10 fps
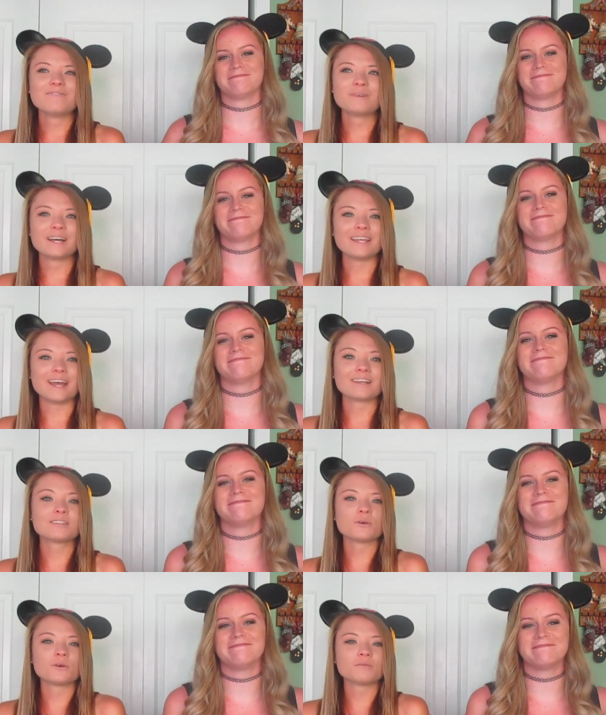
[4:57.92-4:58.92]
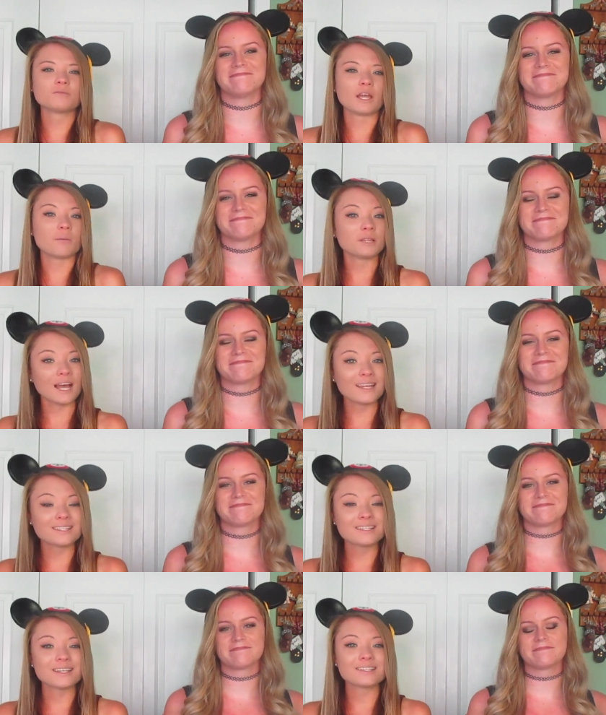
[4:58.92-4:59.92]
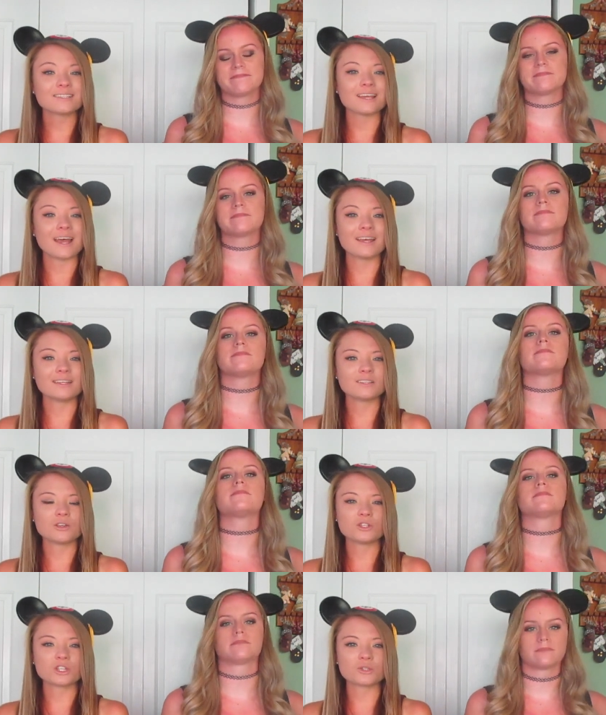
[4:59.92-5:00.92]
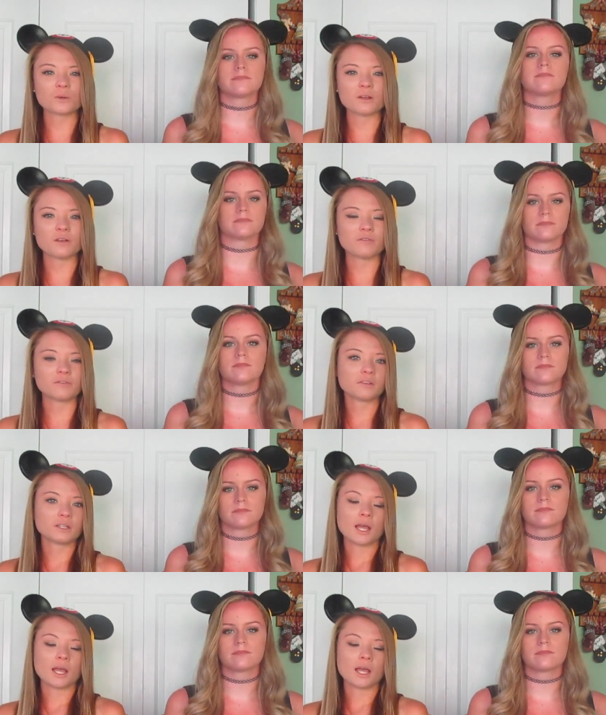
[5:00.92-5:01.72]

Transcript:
Speaker 1: But yeah, so like appliances and just sort of,